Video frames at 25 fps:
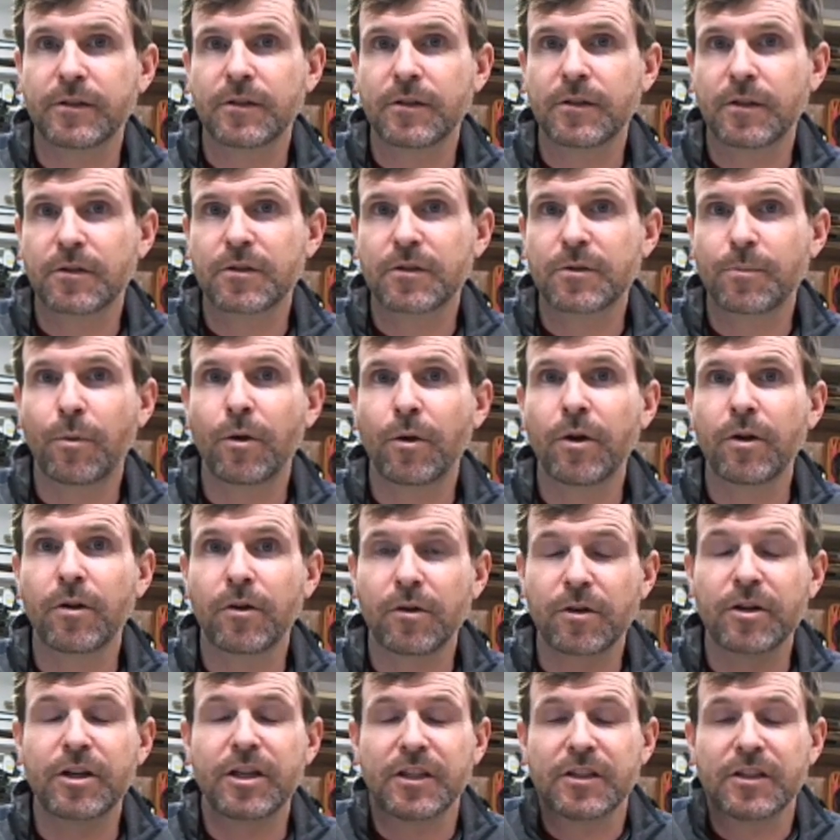
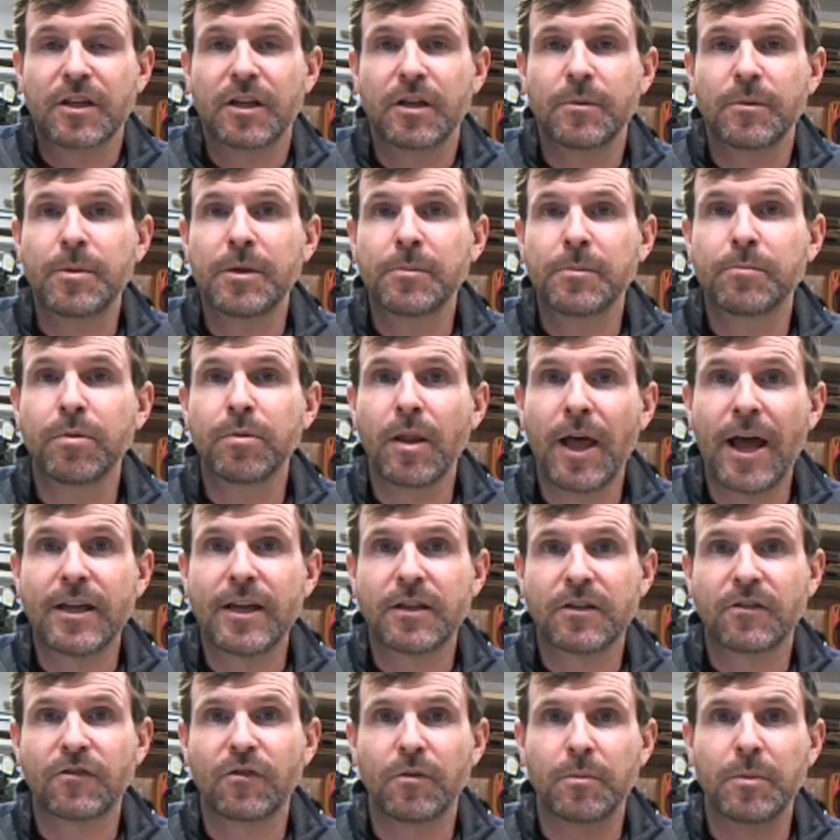spoiler, is going to be
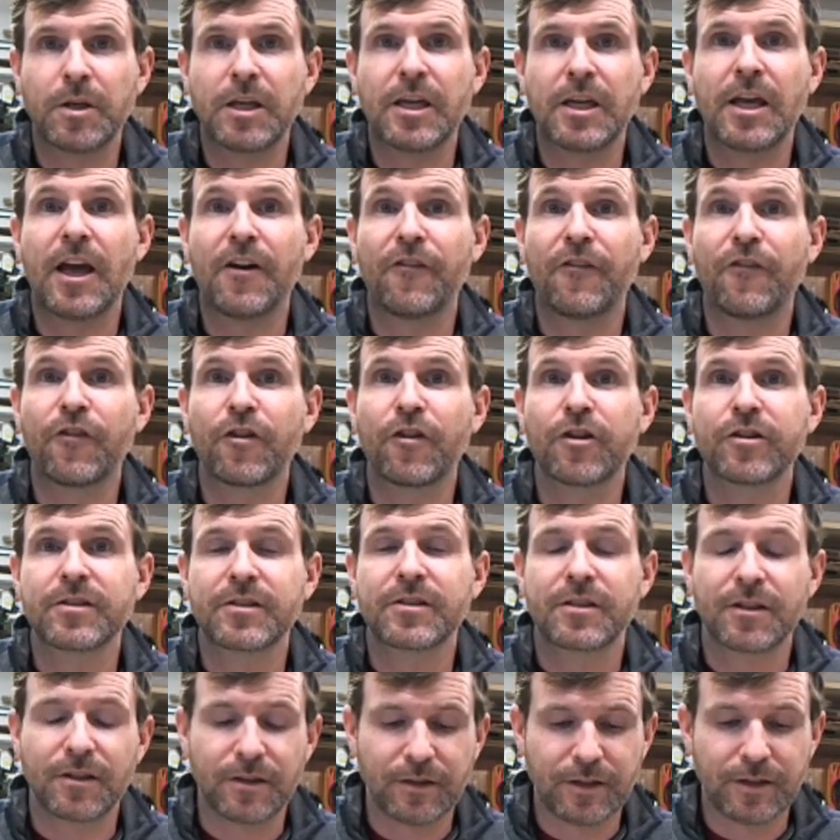blasphemy, at
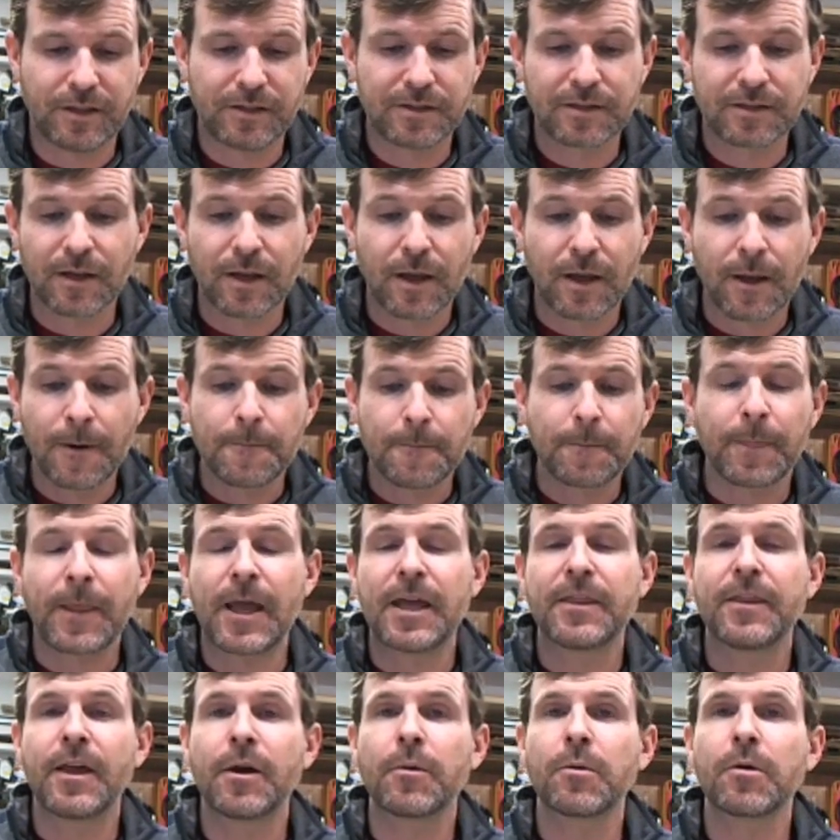first at least,
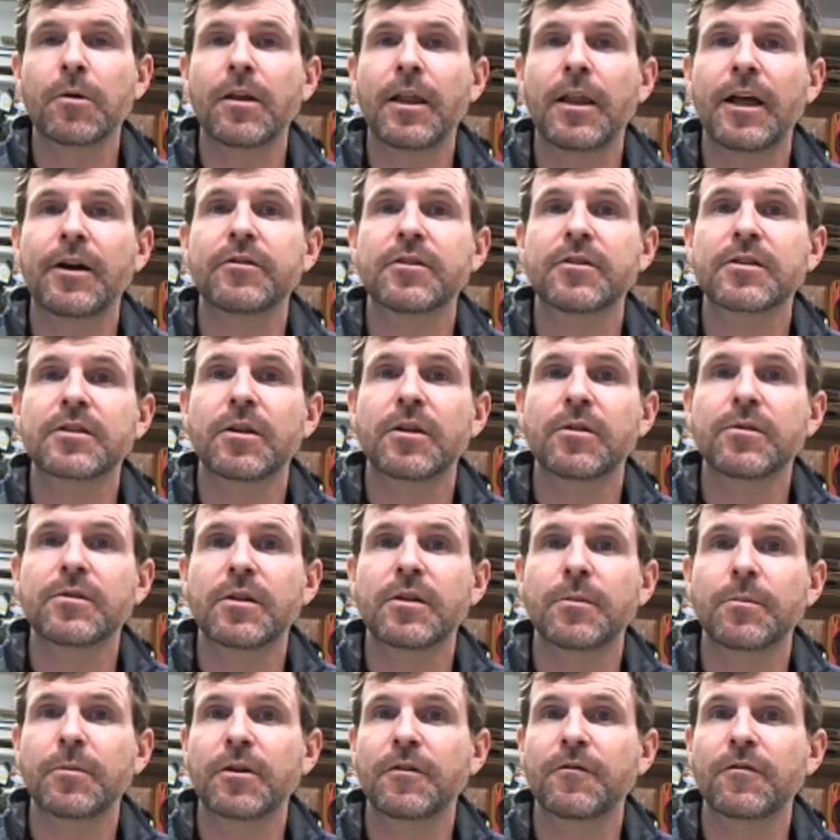and they were allowed to stone
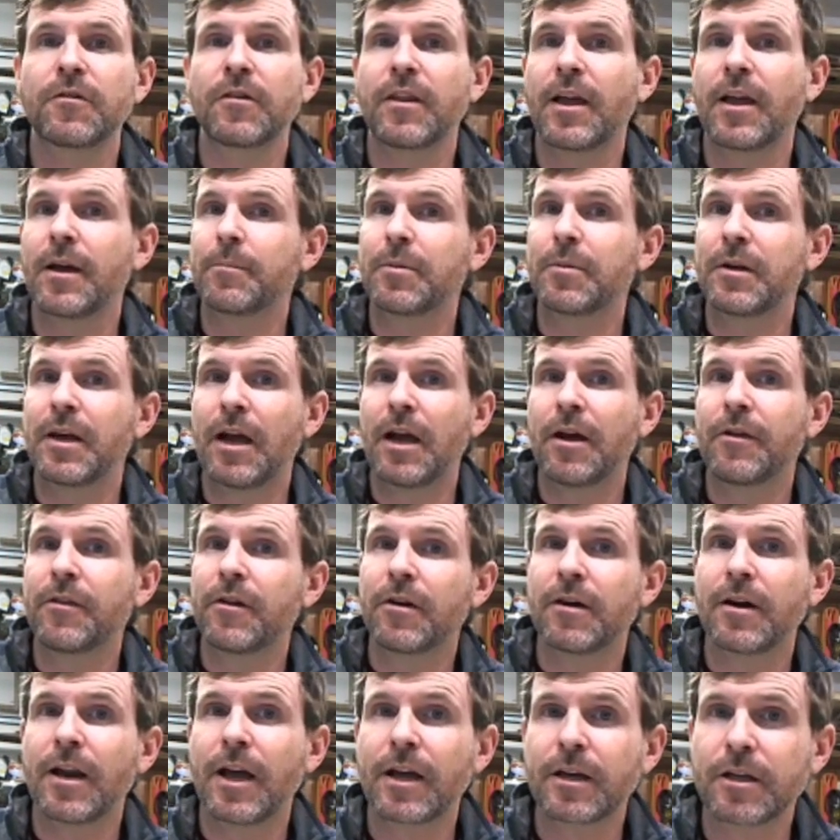somebody for that. But now
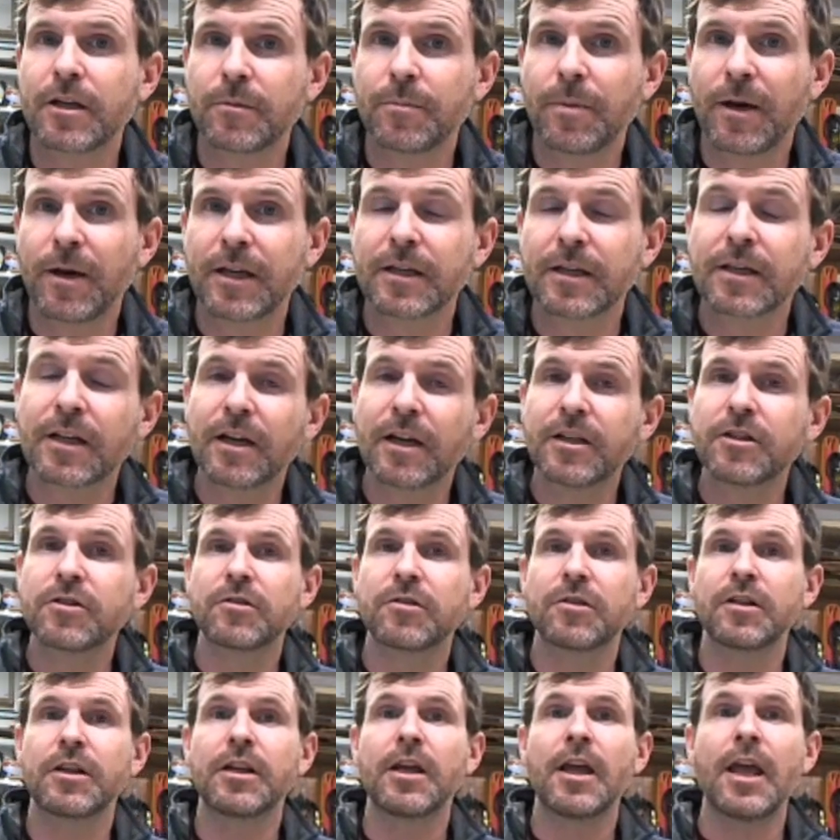they're an occupied
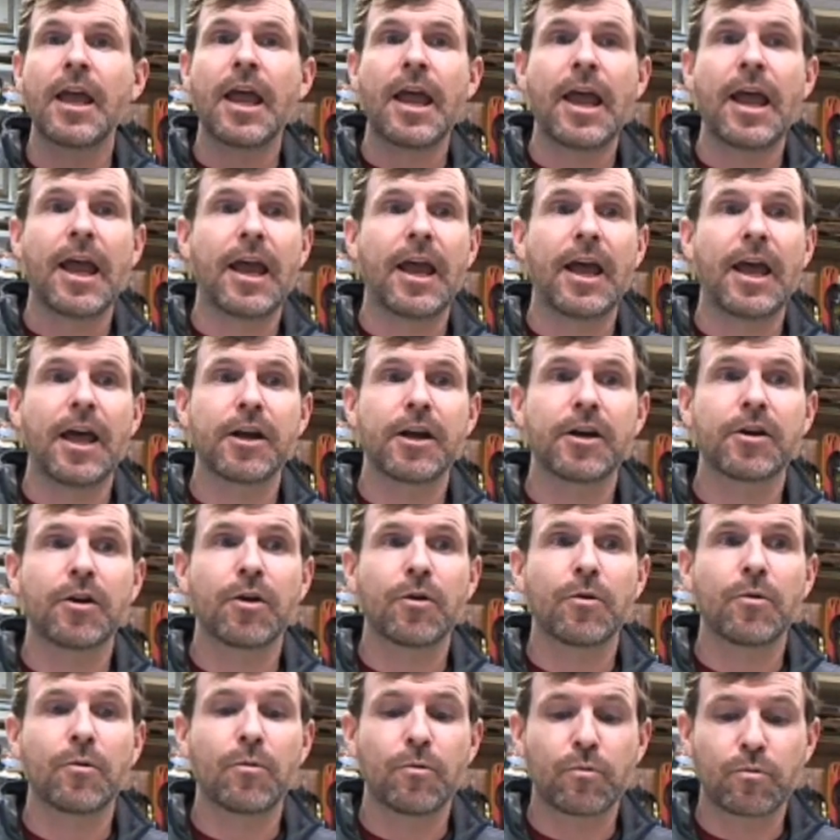country, and
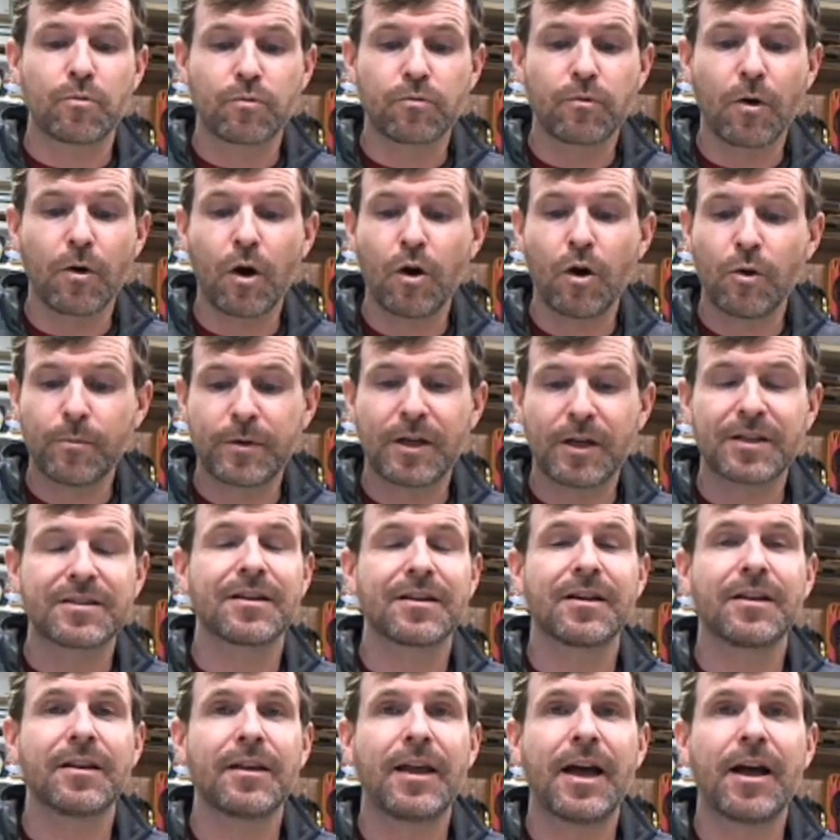Rome
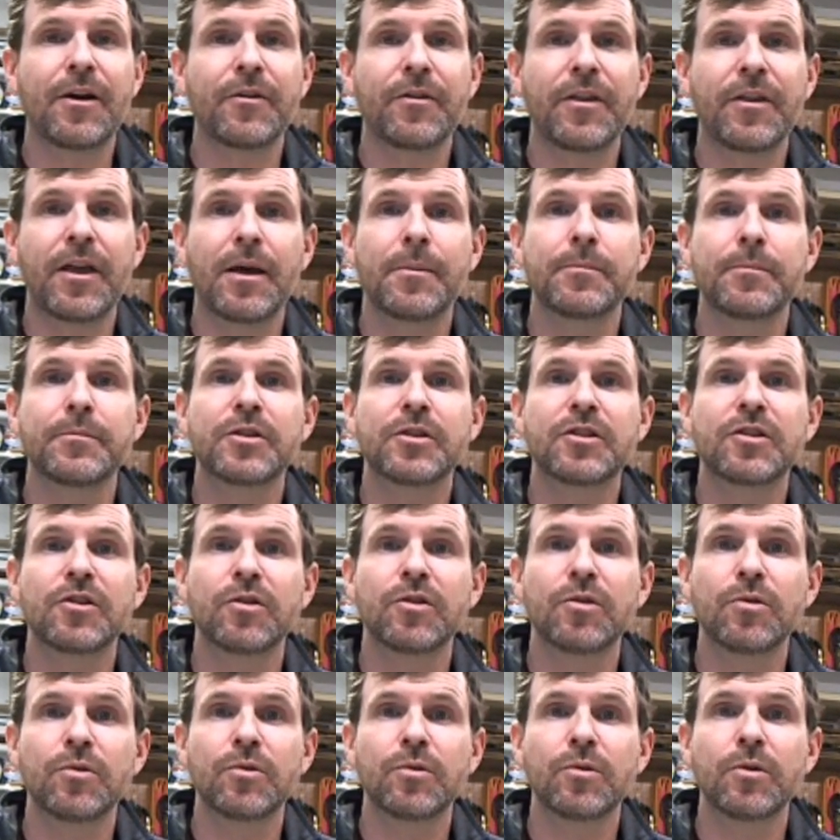doesn't allow them
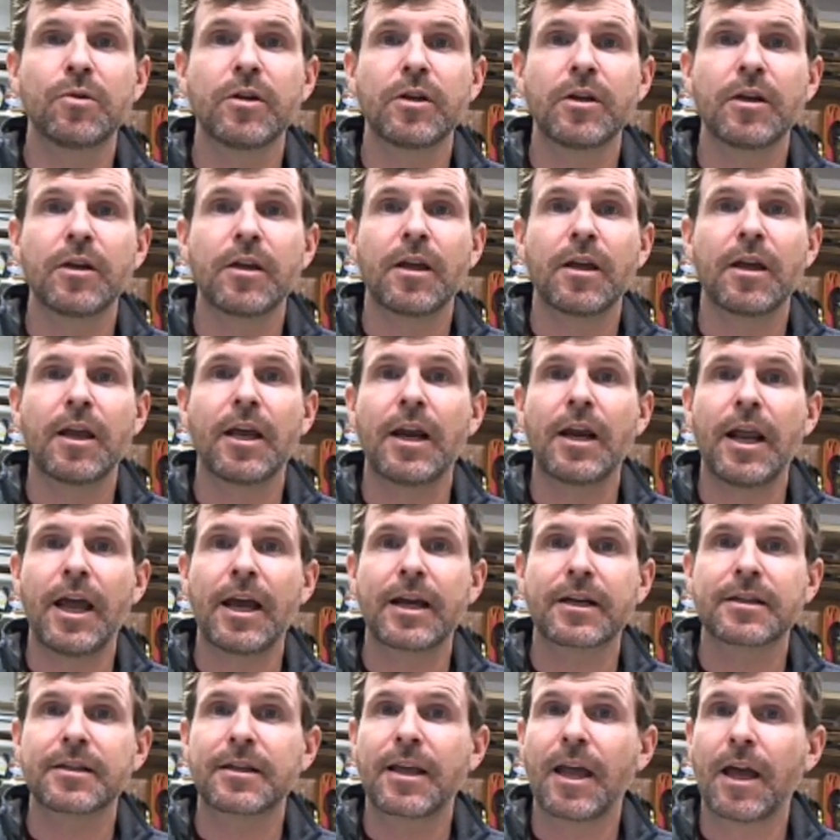to
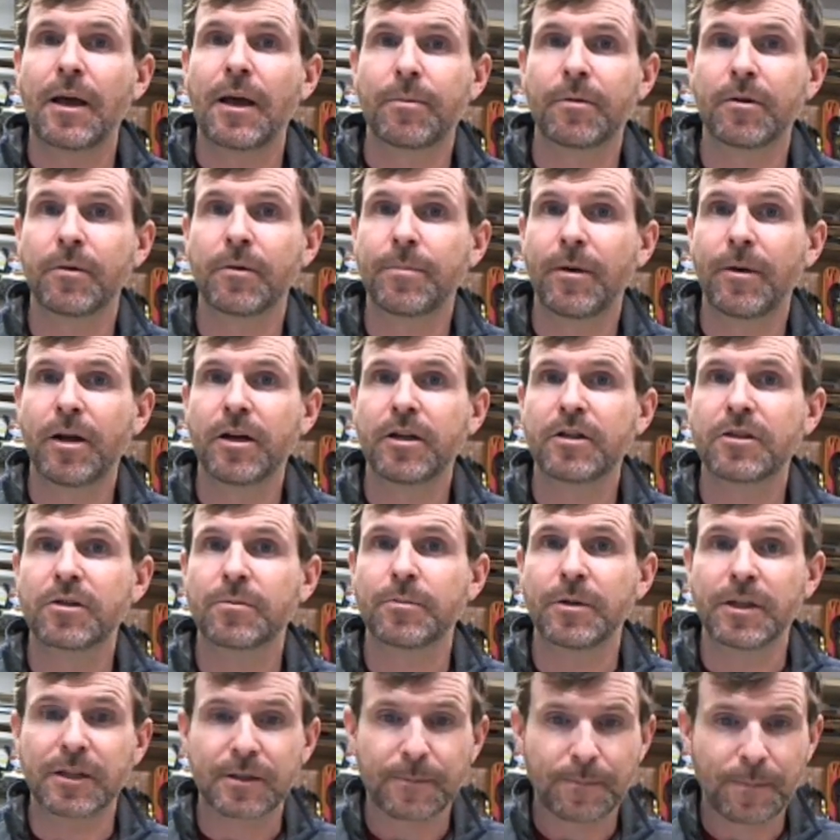enact capital
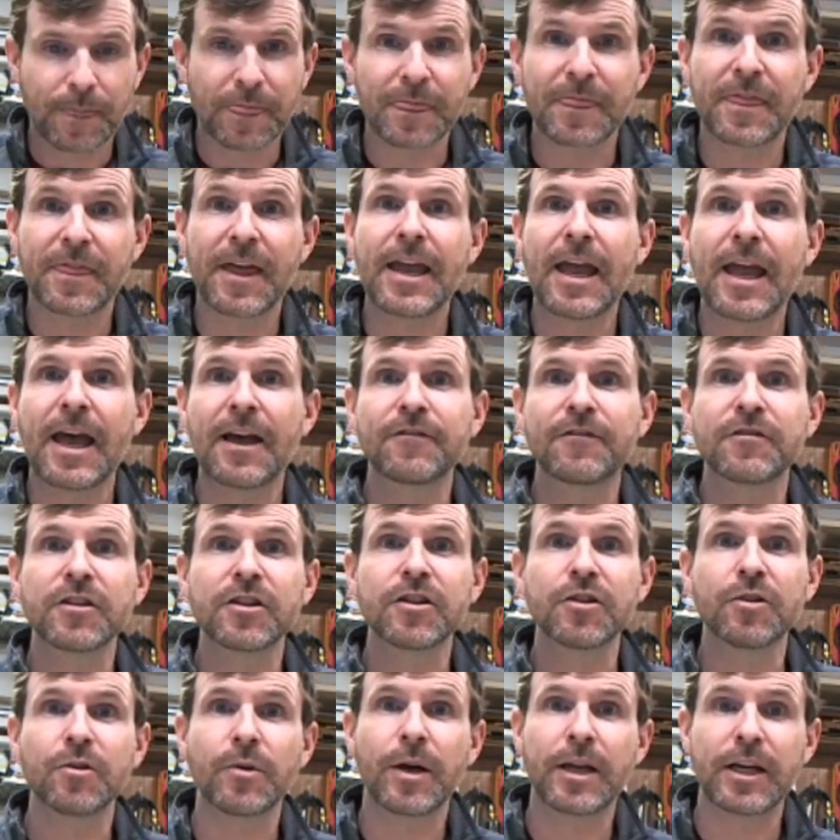punishment. They have to
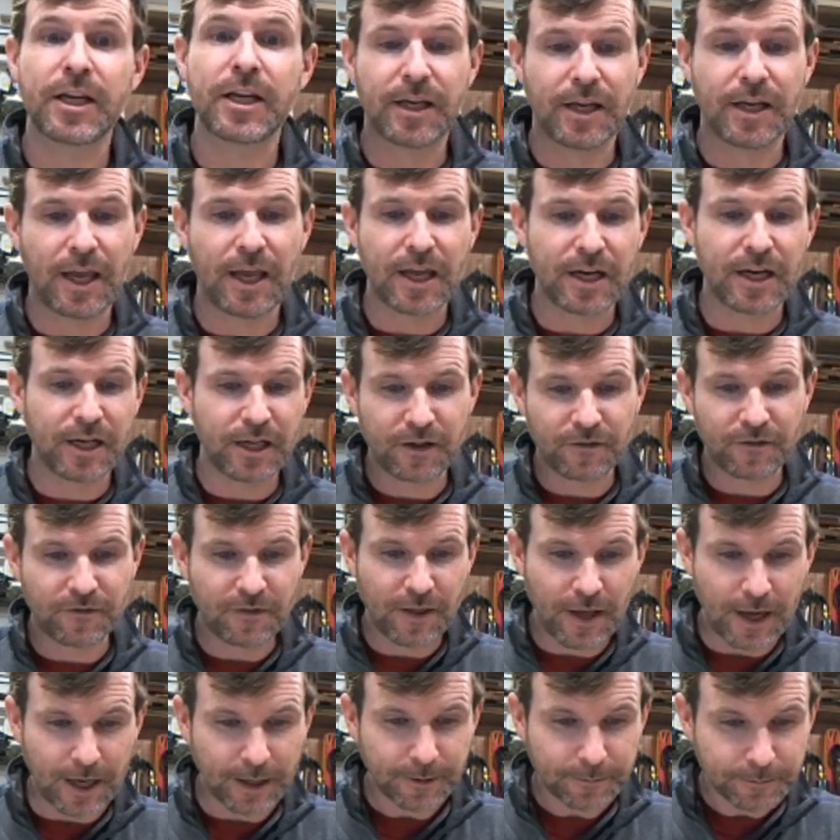do any of
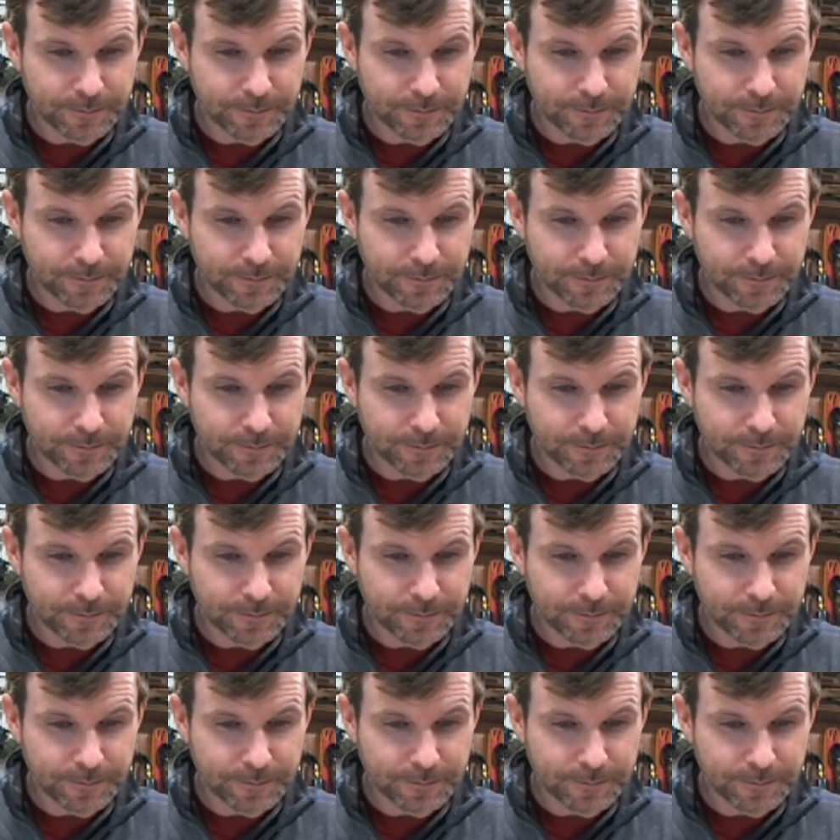that.